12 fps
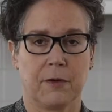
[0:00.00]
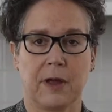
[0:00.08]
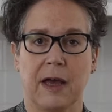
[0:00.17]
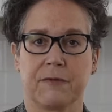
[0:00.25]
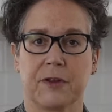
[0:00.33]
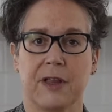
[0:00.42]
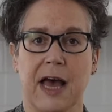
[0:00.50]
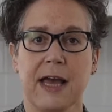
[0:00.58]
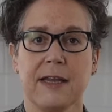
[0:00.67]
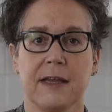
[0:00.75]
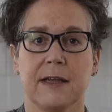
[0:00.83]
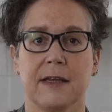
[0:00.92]
After that,
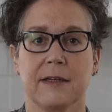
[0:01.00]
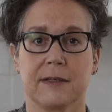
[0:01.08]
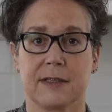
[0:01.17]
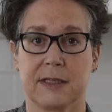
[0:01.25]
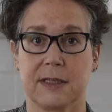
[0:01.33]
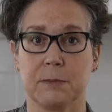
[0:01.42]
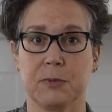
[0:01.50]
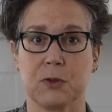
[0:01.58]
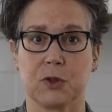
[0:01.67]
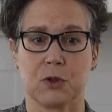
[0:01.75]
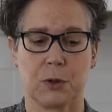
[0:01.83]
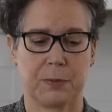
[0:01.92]
simple
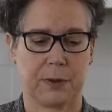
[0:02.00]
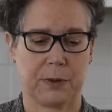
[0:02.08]
syrup.